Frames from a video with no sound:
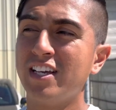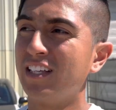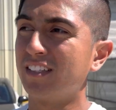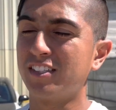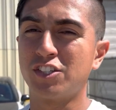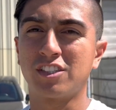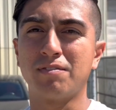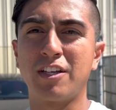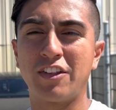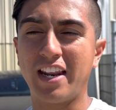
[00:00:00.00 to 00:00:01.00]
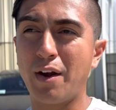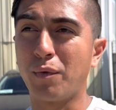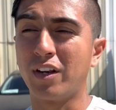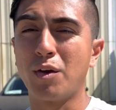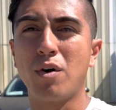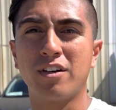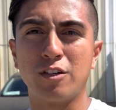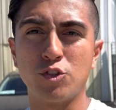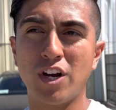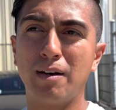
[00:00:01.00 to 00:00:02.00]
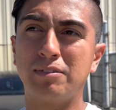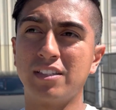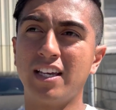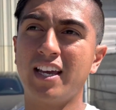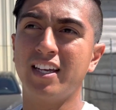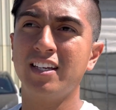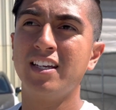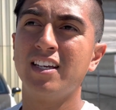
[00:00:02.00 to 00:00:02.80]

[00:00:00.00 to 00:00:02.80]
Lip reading: This is just a video that I really wanted to drop today